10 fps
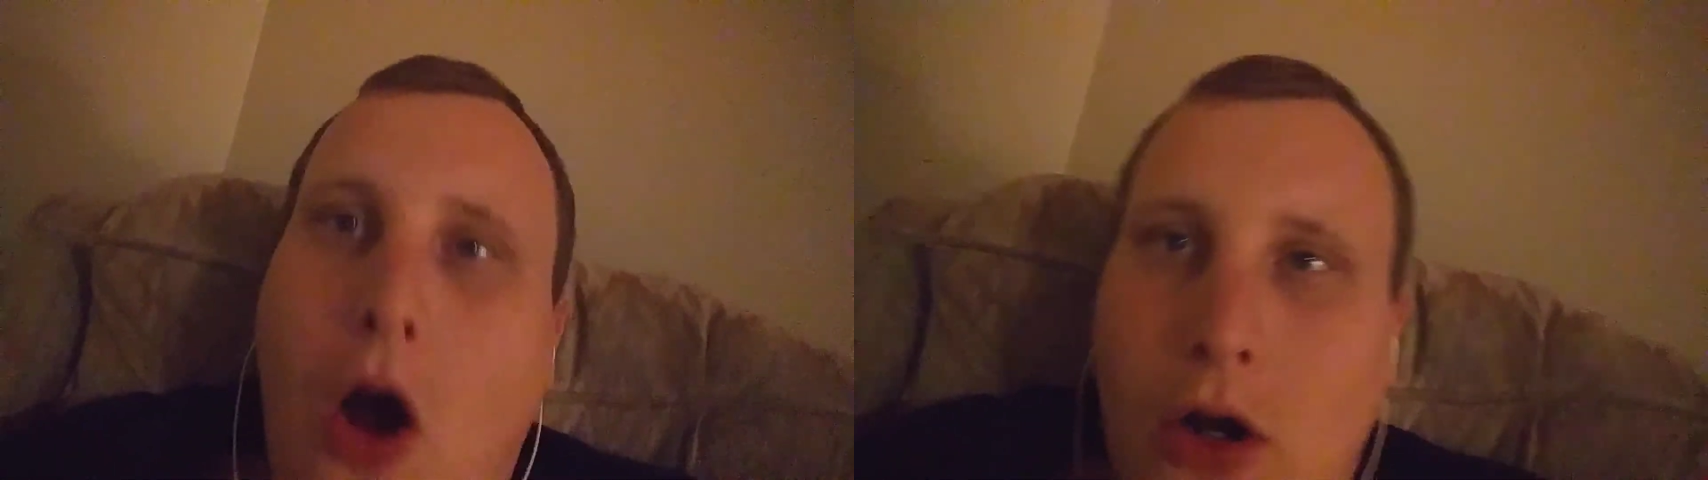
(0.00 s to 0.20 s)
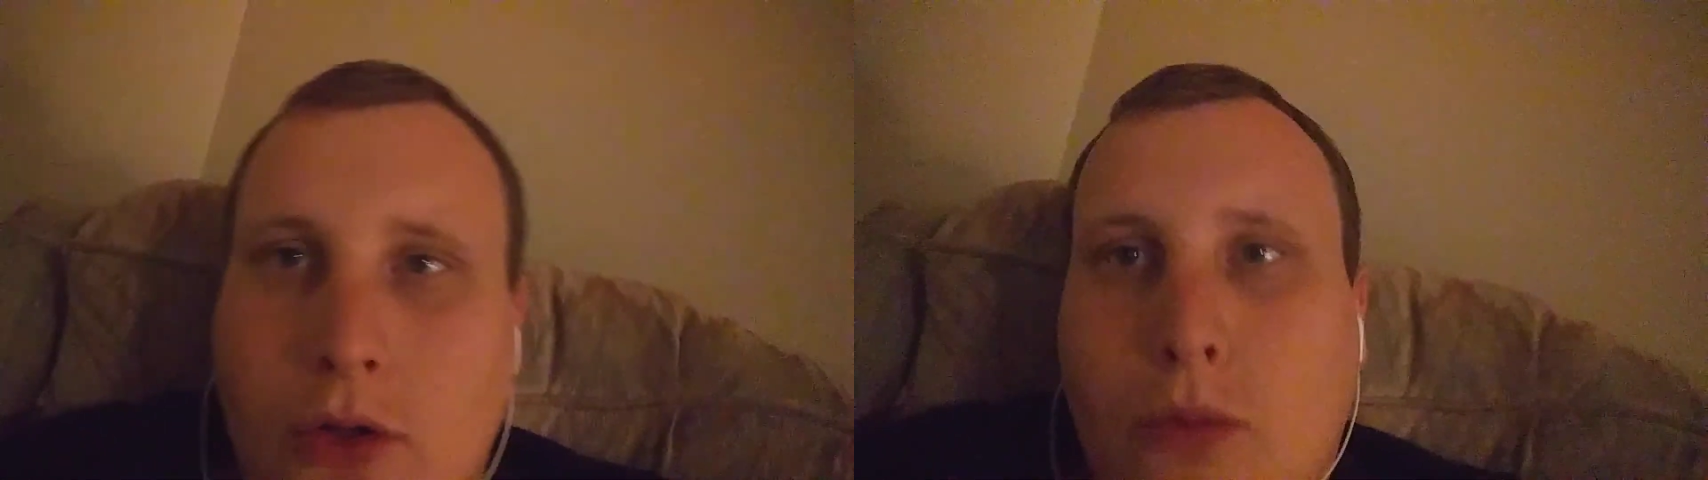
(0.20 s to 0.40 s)

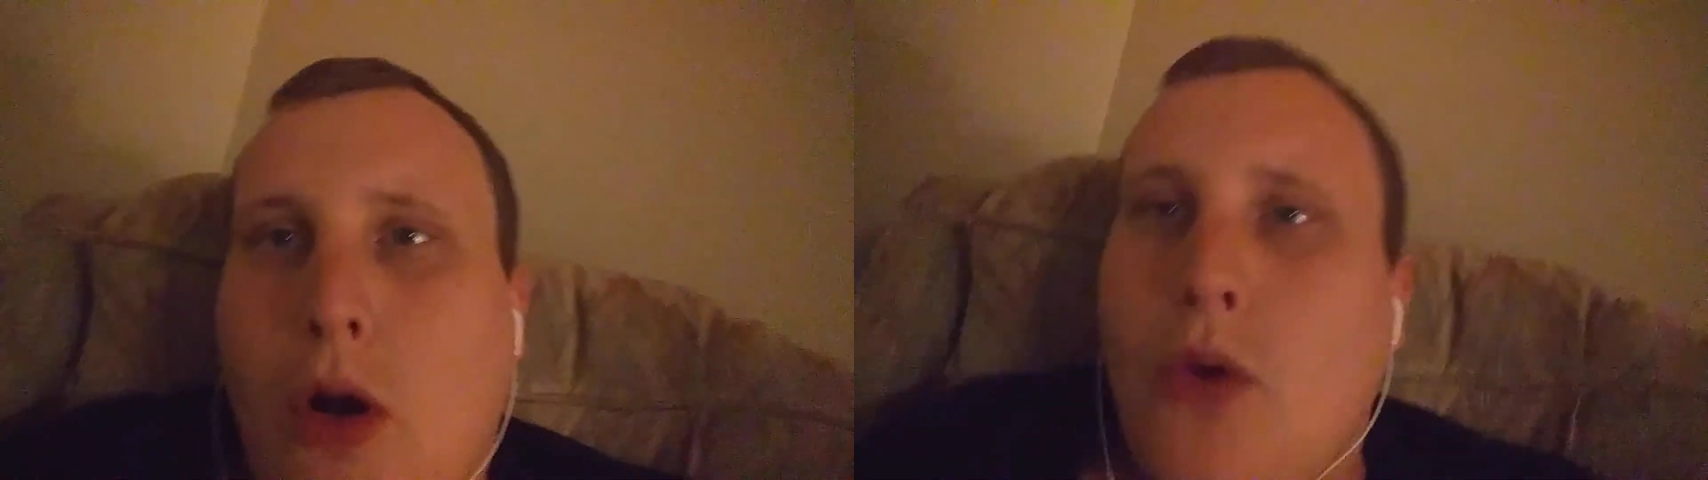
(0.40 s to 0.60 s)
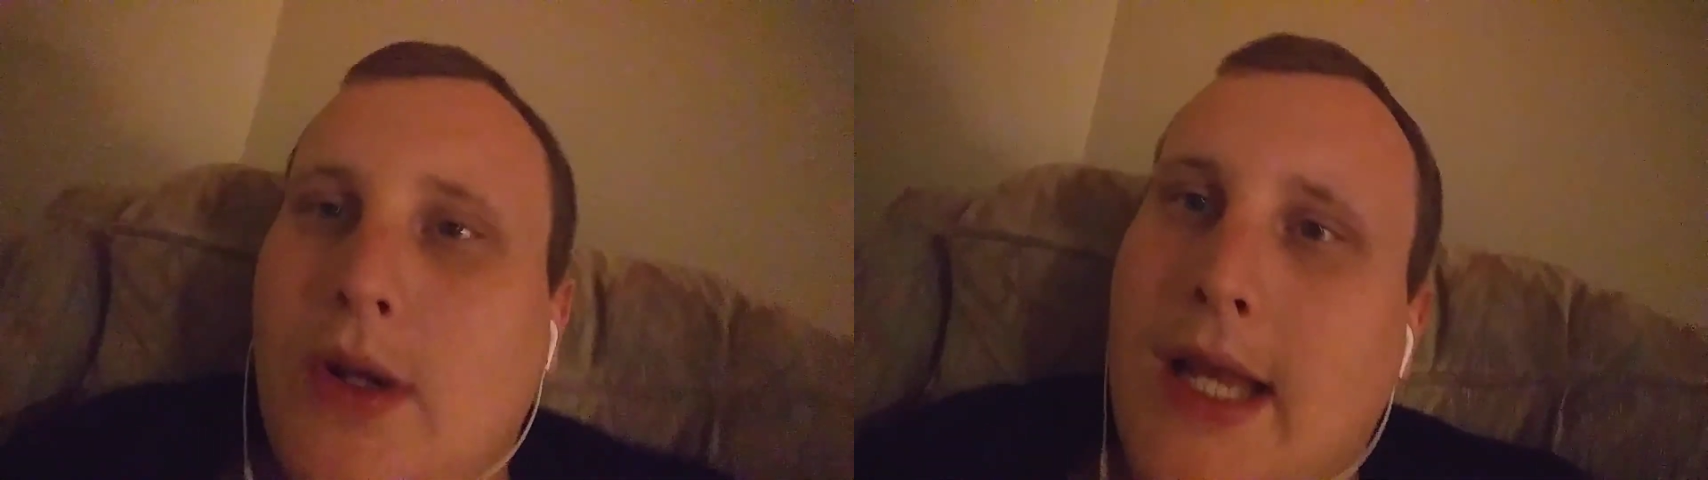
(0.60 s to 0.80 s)
On the
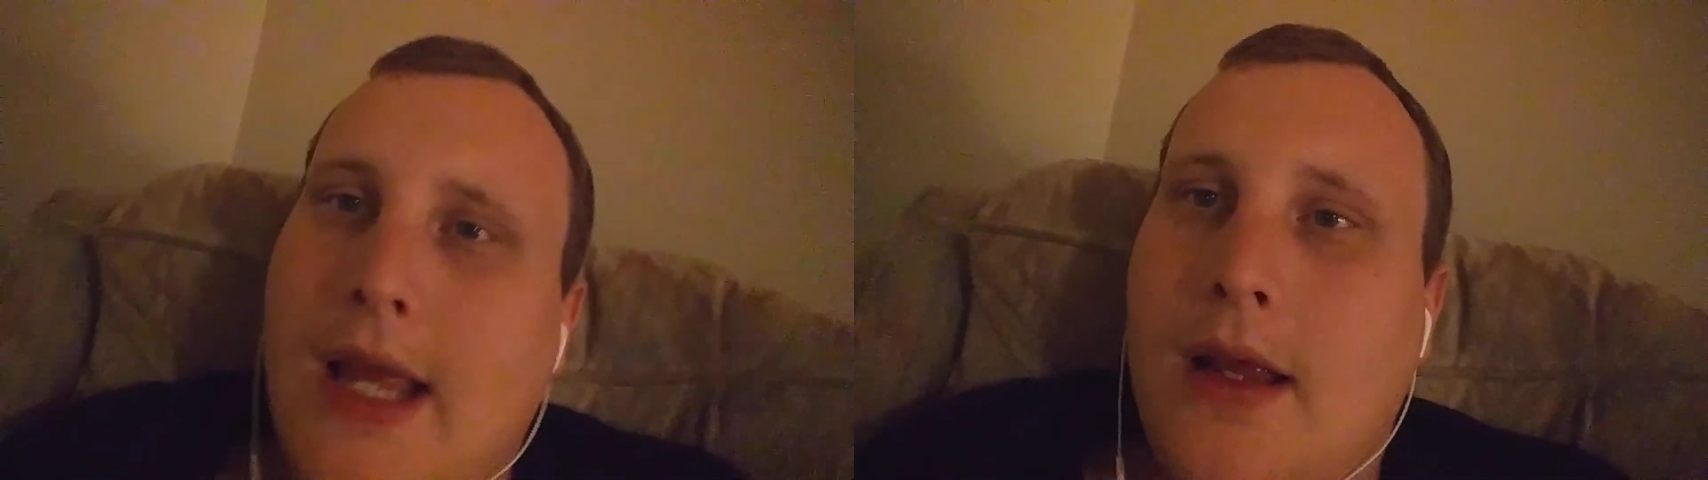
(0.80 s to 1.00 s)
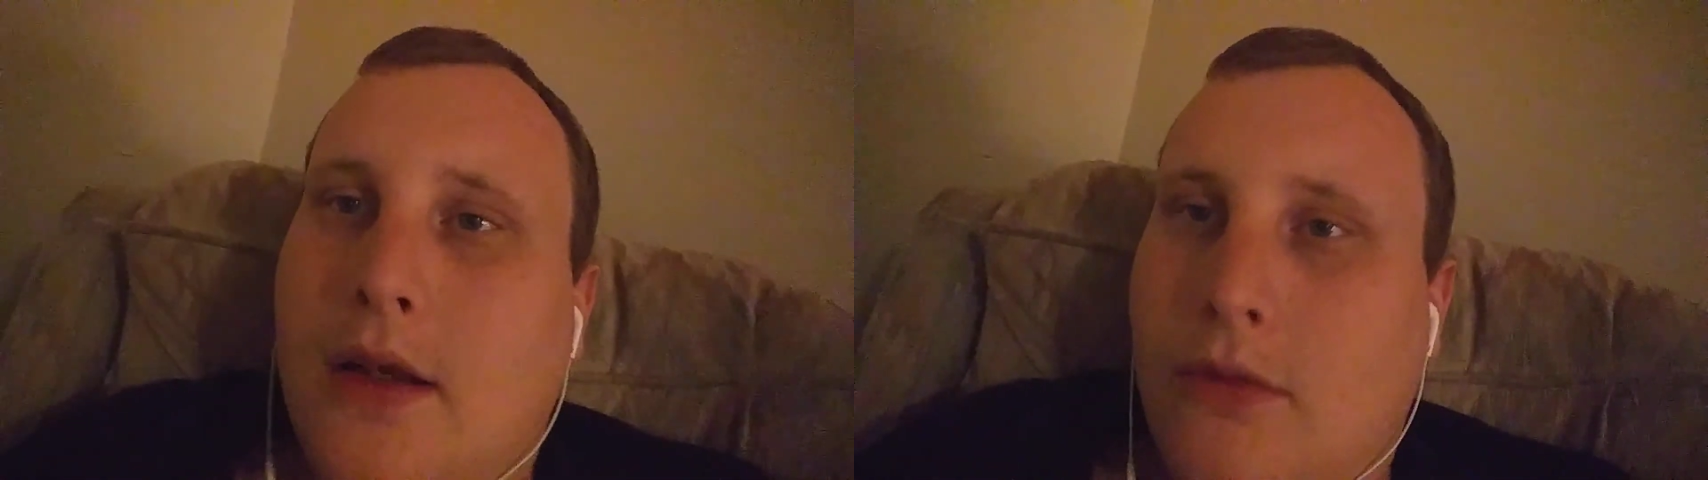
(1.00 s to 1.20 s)
road
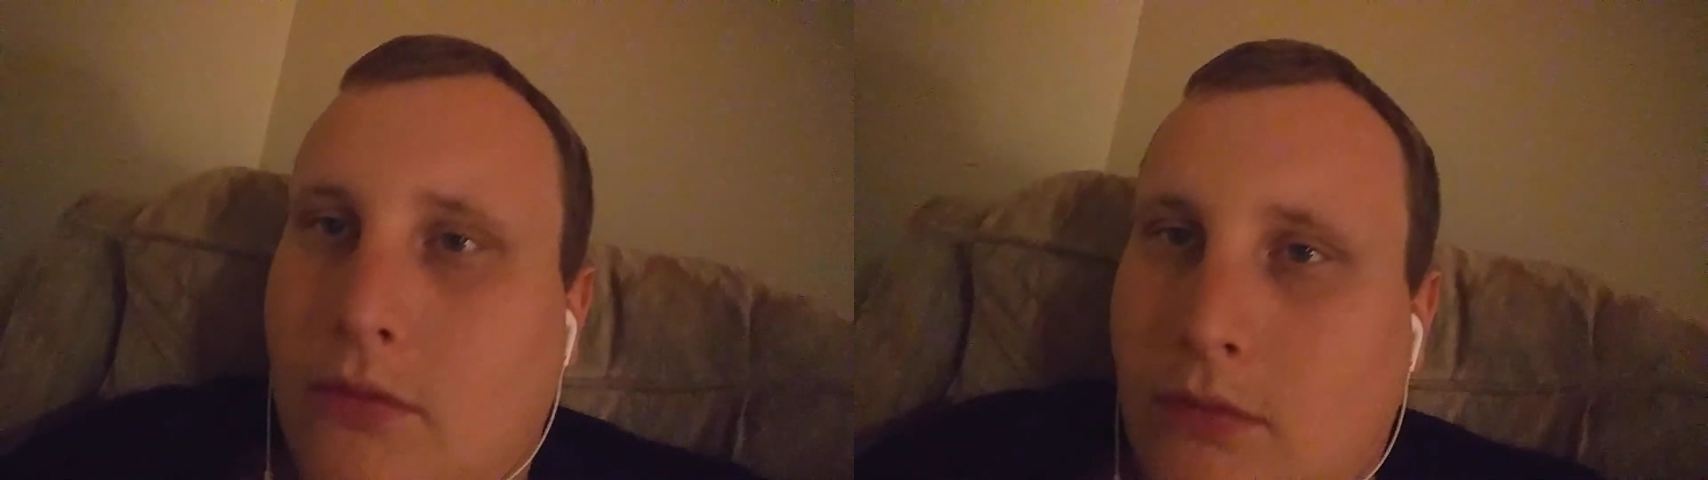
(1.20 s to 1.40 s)
again.